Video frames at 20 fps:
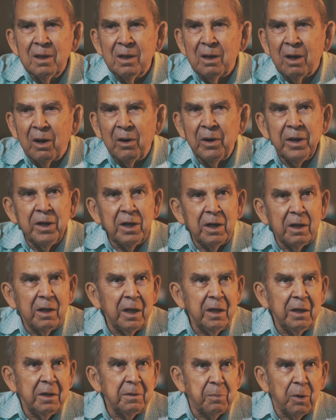or
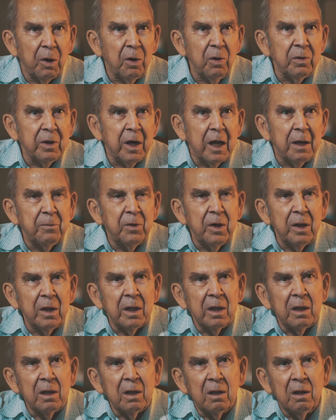any program
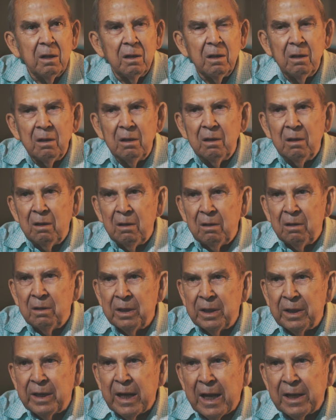really
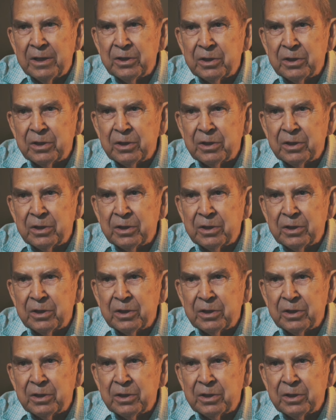in high